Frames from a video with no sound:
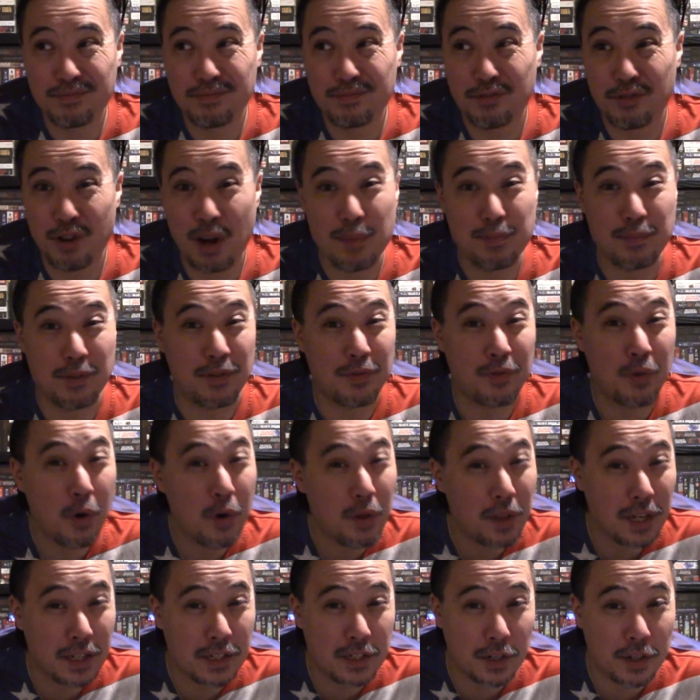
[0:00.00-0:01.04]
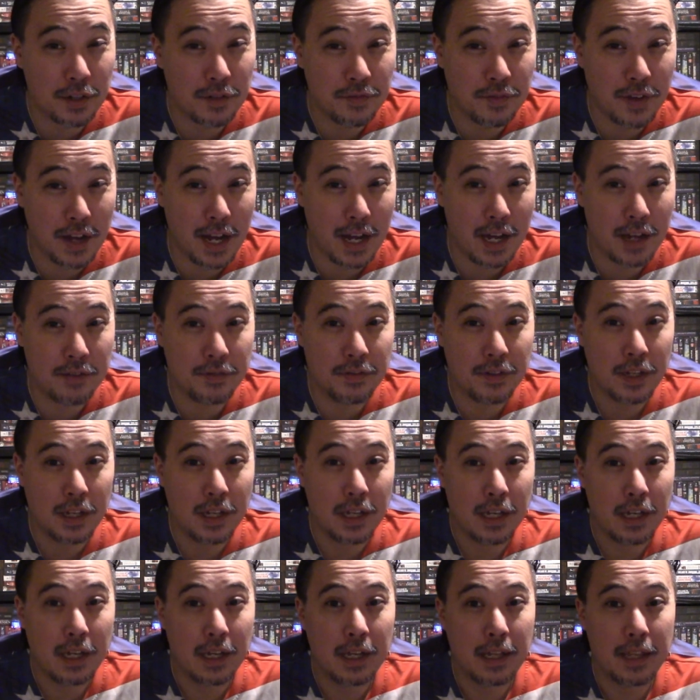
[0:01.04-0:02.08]
right before they turned 5,
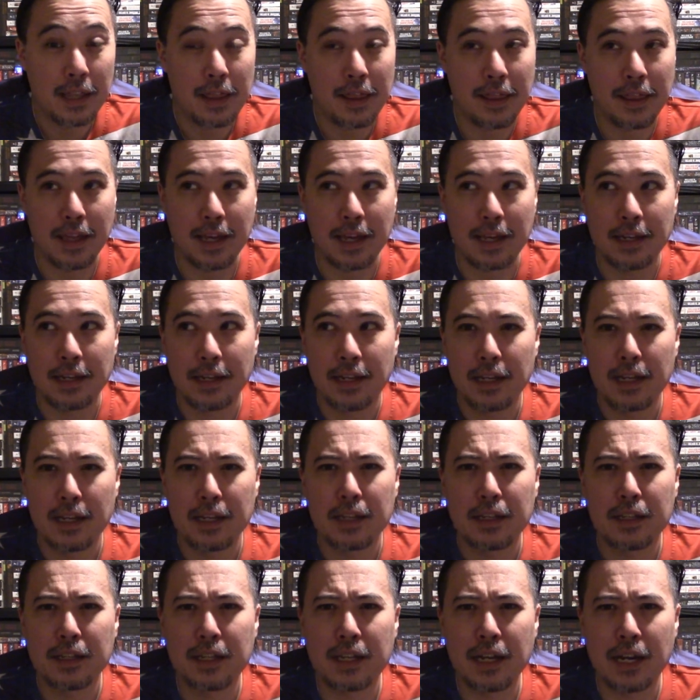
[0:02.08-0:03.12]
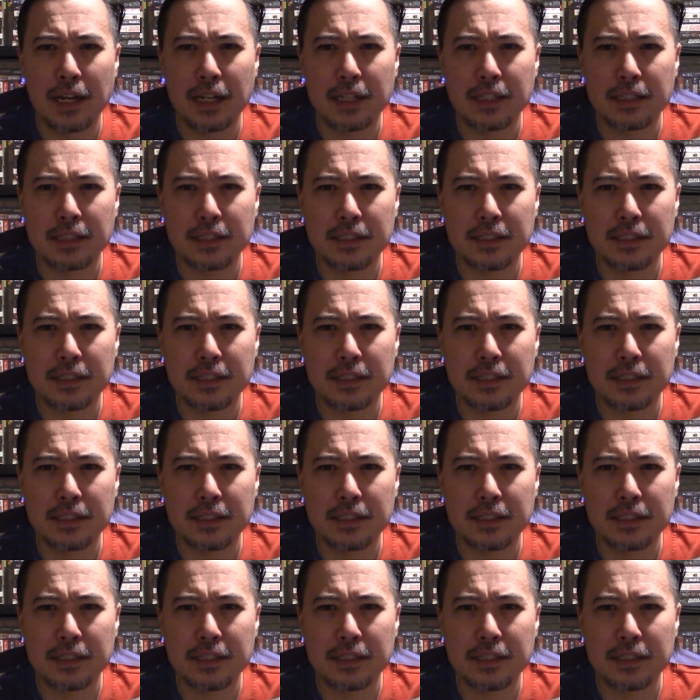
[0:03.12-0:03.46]
that got